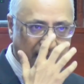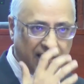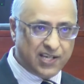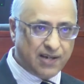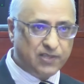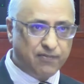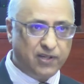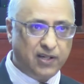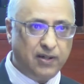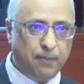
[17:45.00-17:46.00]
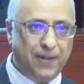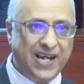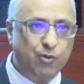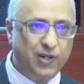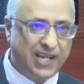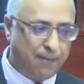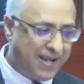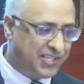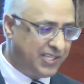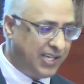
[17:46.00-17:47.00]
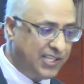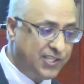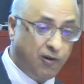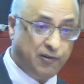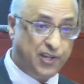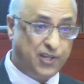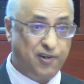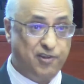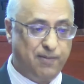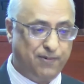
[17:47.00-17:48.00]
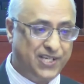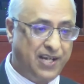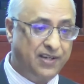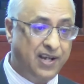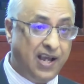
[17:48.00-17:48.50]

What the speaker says: In terms of the megawatt capacity, it's already 33%.